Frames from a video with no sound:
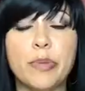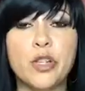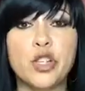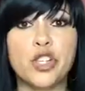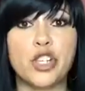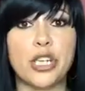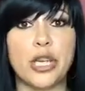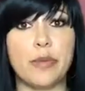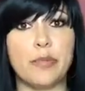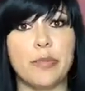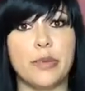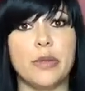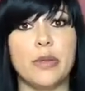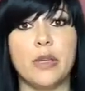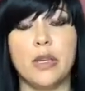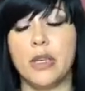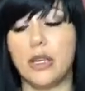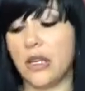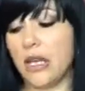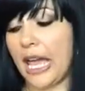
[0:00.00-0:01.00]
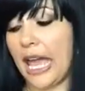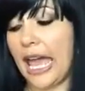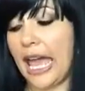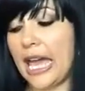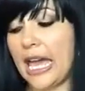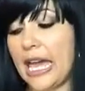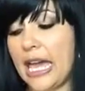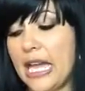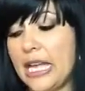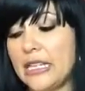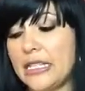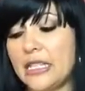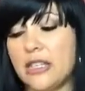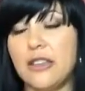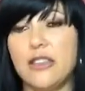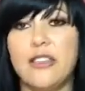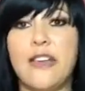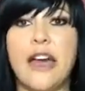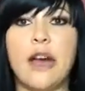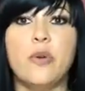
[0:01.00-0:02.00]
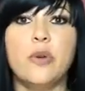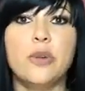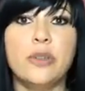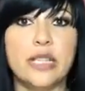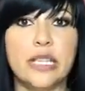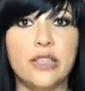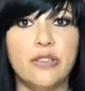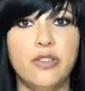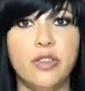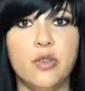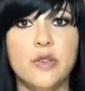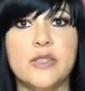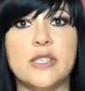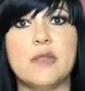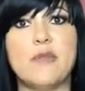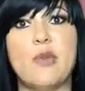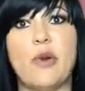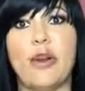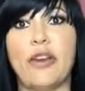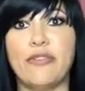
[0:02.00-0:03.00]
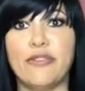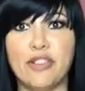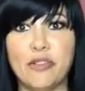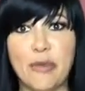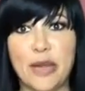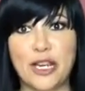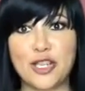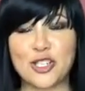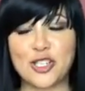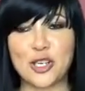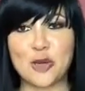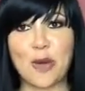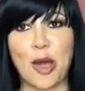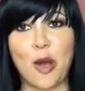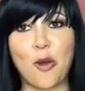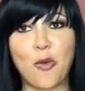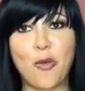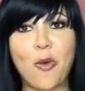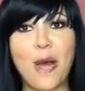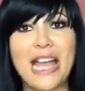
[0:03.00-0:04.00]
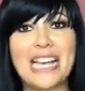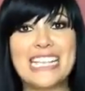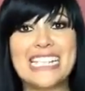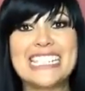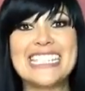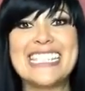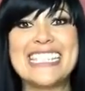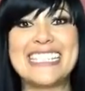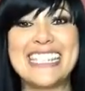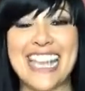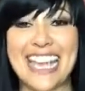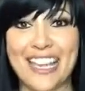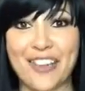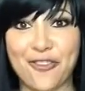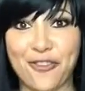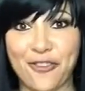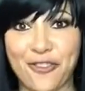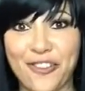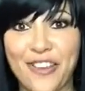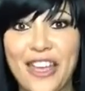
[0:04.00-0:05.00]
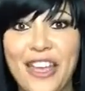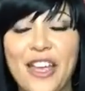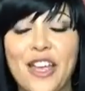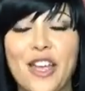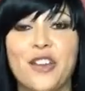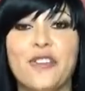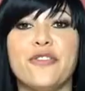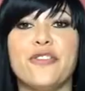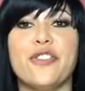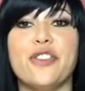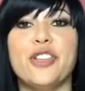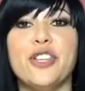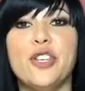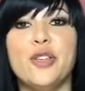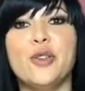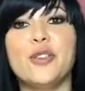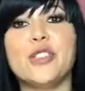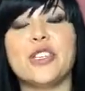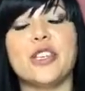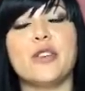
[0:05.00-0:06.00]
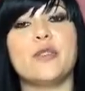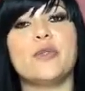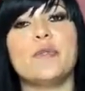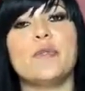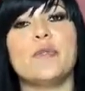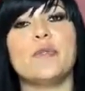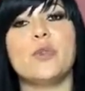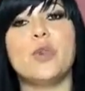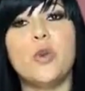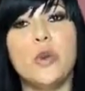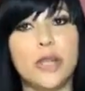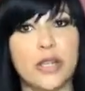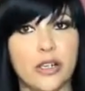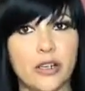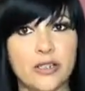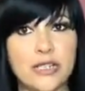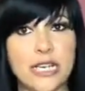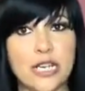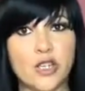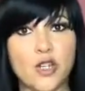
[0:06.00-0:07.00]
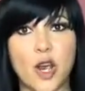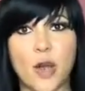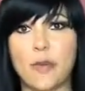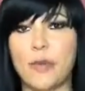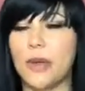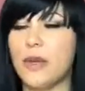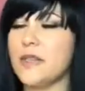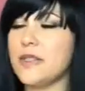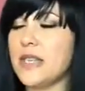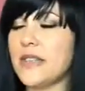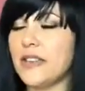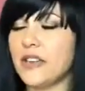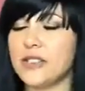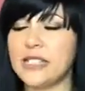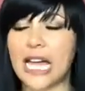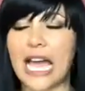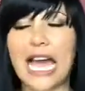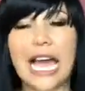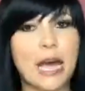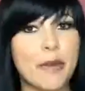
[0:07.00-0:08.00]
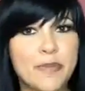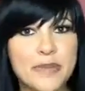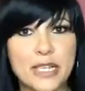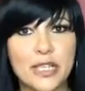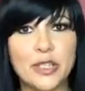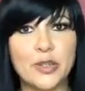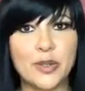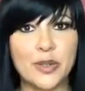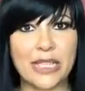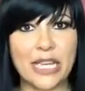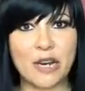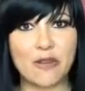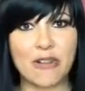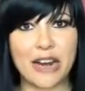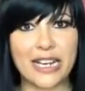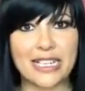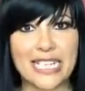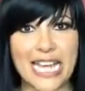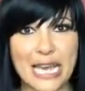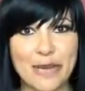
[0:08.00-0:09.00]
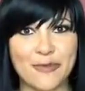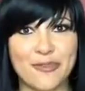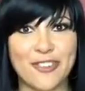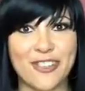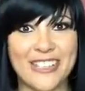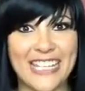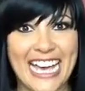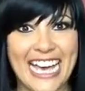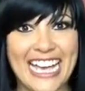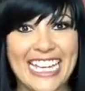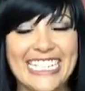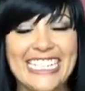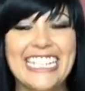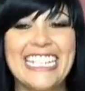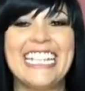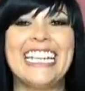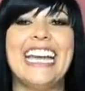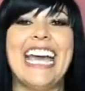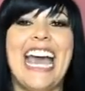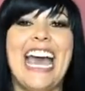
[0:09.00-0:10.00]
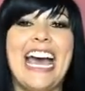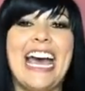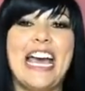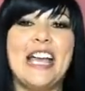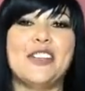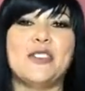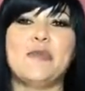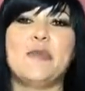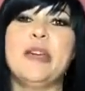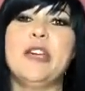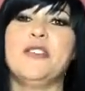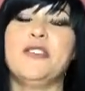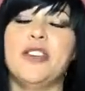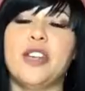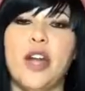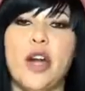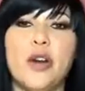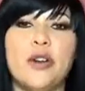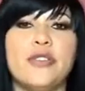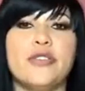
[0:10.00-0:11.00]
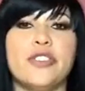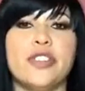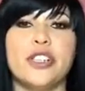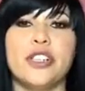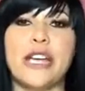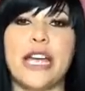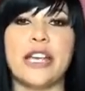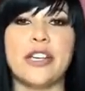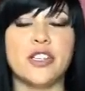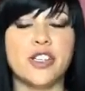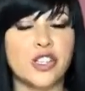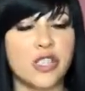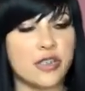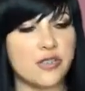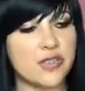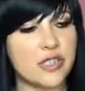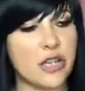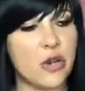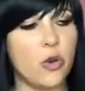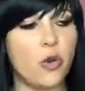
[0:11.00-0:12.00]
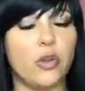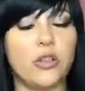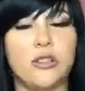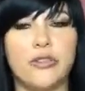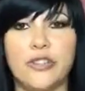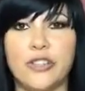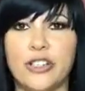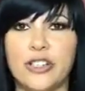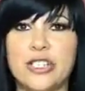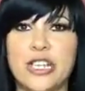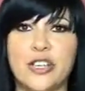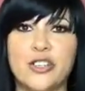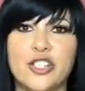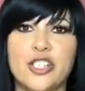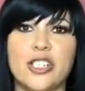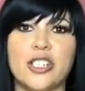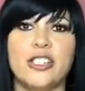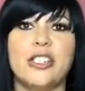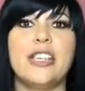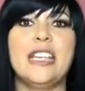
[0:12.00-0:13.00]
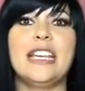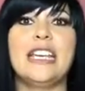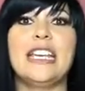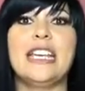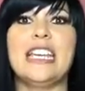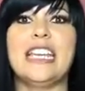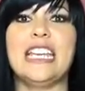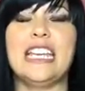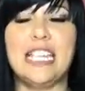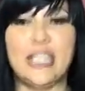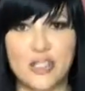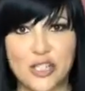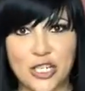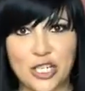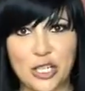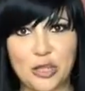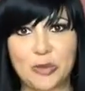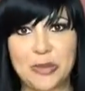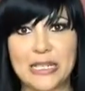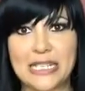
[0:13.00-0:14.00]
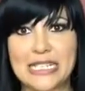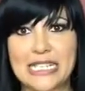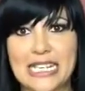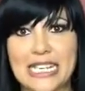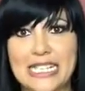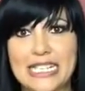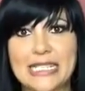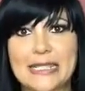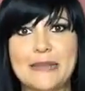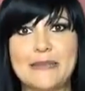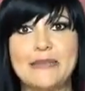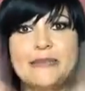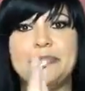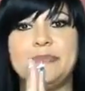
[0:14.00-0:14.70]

ship, and that will give you some more information about when it's safe for you to quit your day job, because there's absolutely a right time for that, and pivot over and shift all of your attention into your business.